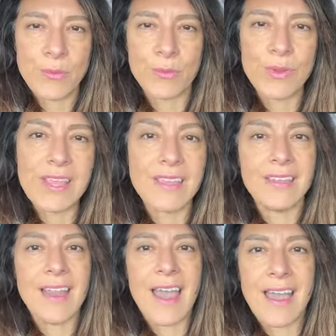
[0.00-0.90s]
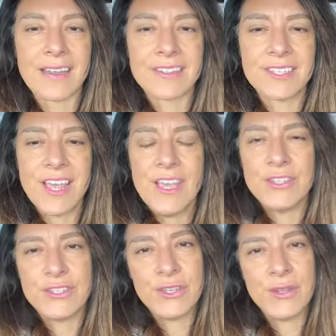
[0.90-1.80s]
me reconnect
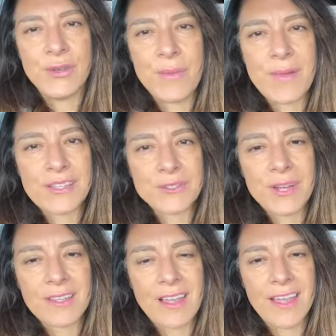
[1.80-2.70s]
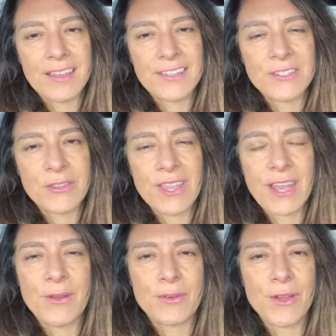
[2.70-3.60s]
to my storyline so that
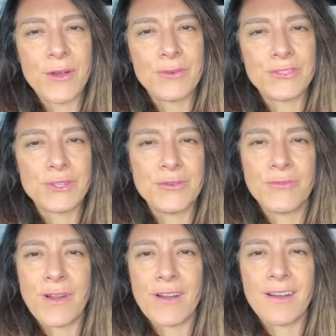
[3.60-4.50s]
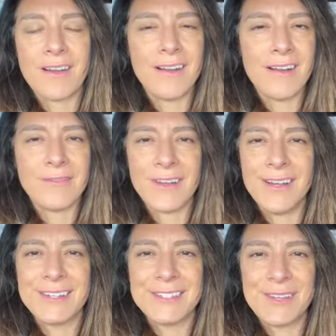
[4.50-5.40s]
I don't go too far off
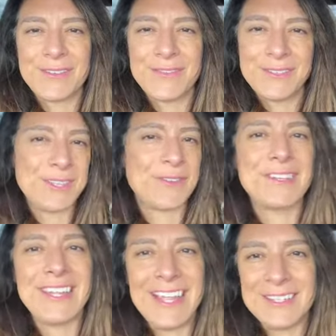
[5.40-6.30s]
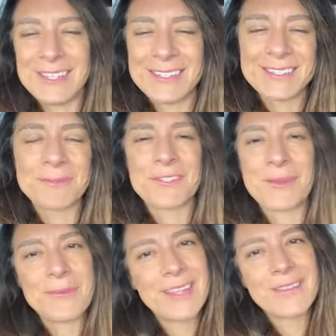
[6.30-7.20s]
on different tangents, which
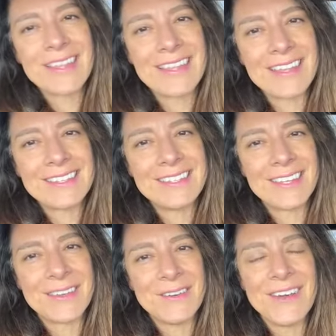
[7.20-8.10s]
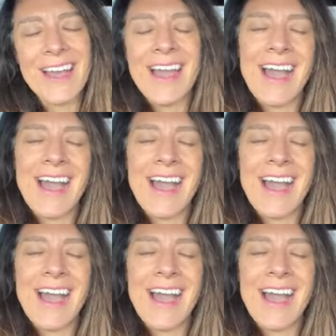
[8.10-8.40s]
I really, really like to do,